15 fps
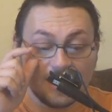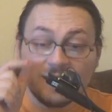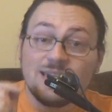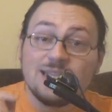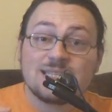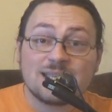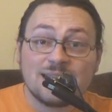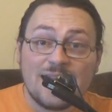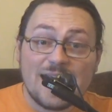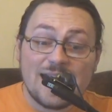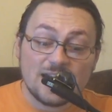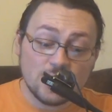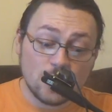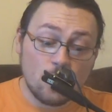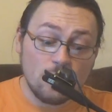This
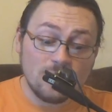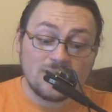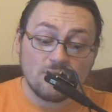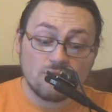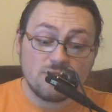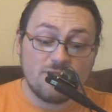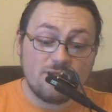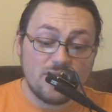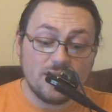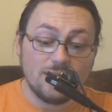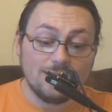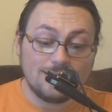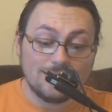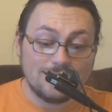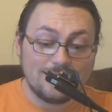clash also revealed